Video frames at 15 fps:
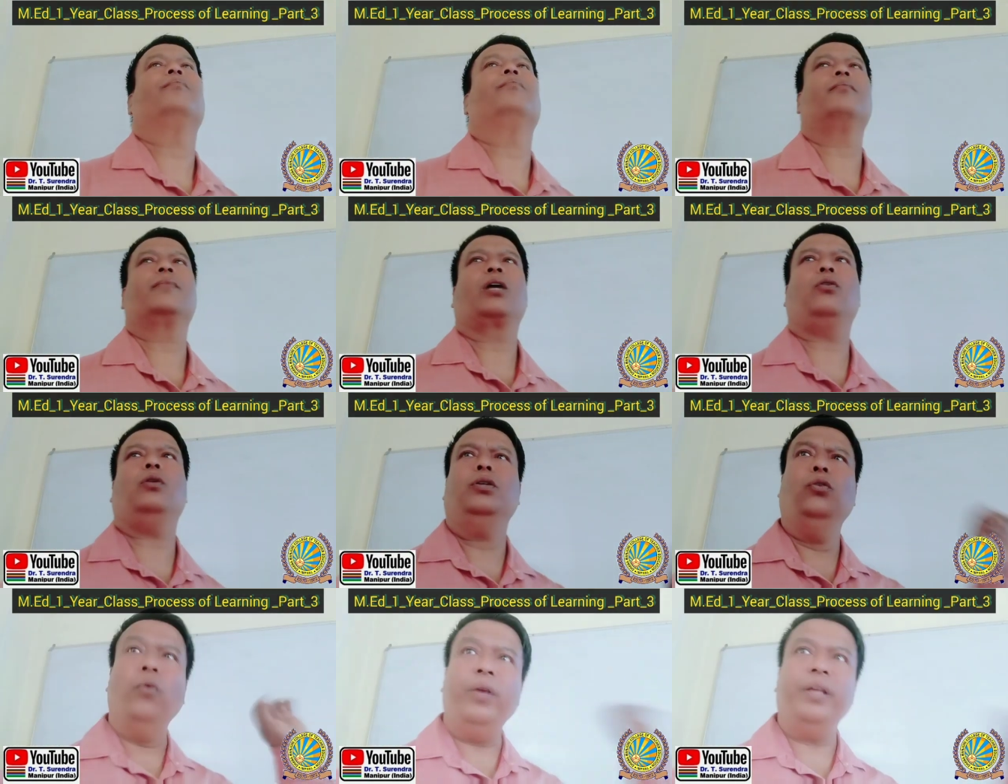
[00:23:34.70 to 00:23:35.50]
Because
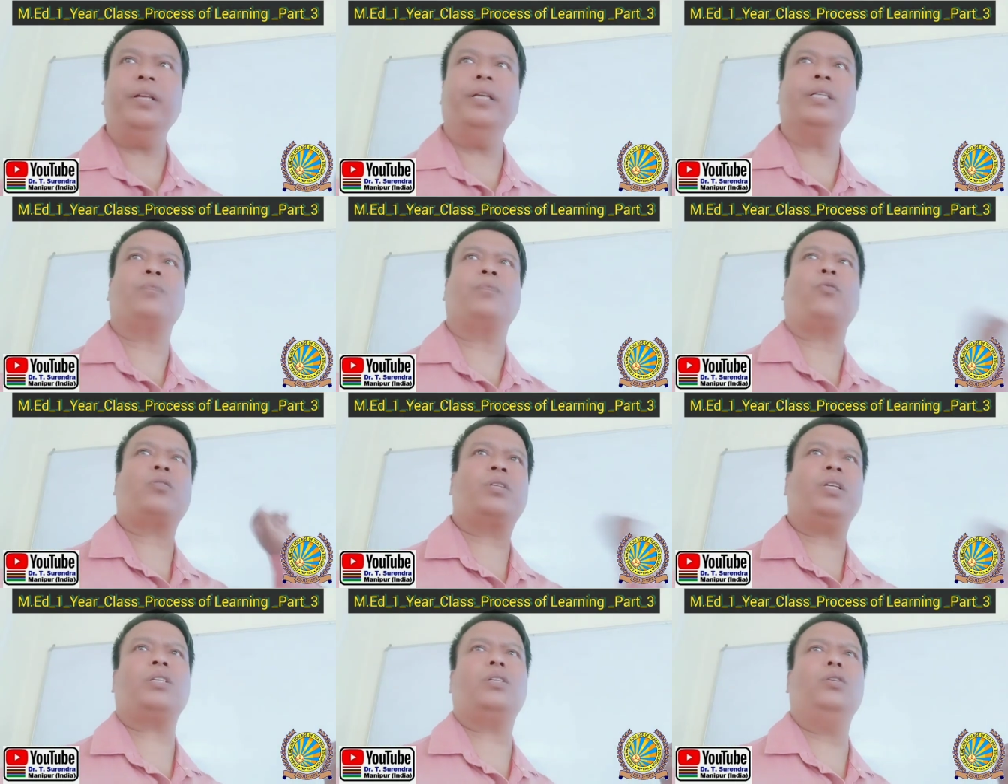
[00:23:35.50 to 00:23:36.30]
knowing is a
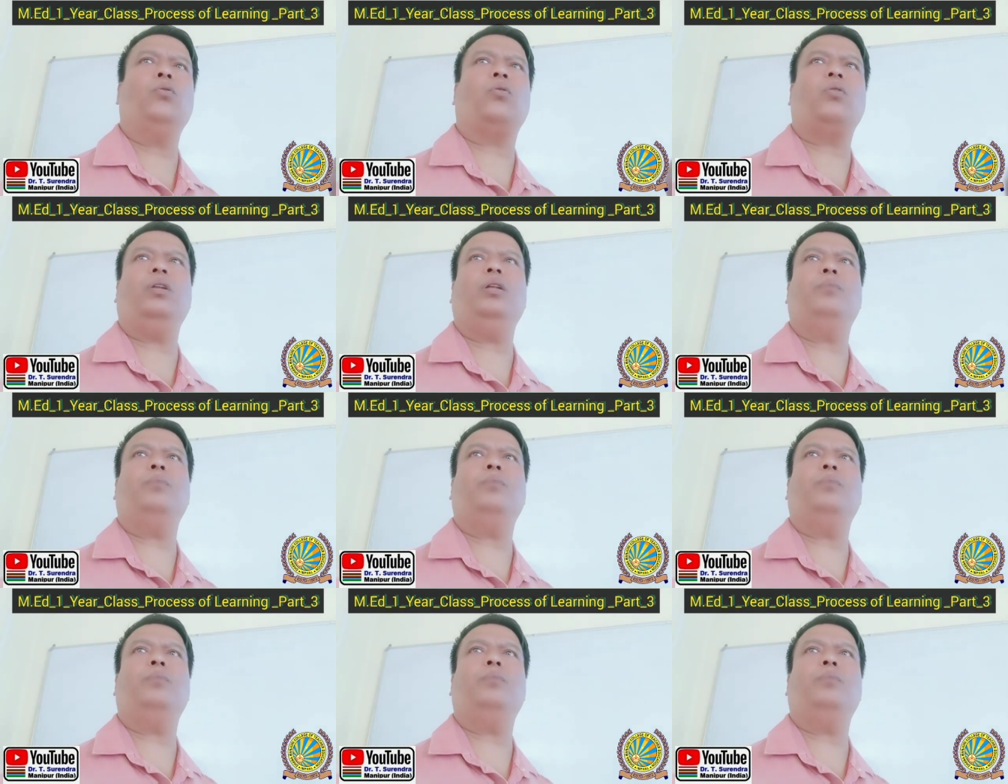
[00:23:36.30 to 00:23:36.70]
process, not only the